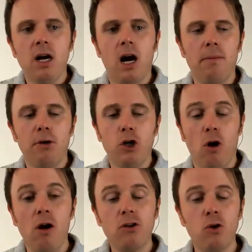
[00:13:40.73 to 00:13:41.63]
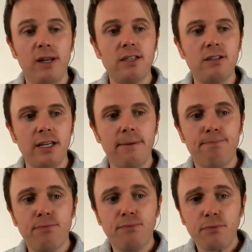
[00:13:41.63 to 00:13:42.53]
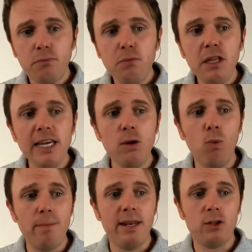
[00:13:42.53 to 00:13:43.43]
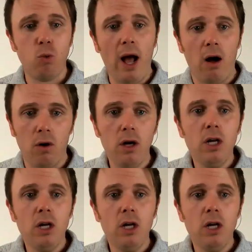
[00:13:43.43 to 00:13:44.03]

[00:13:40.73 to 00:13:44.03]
Um, you're also going to see it in women as well.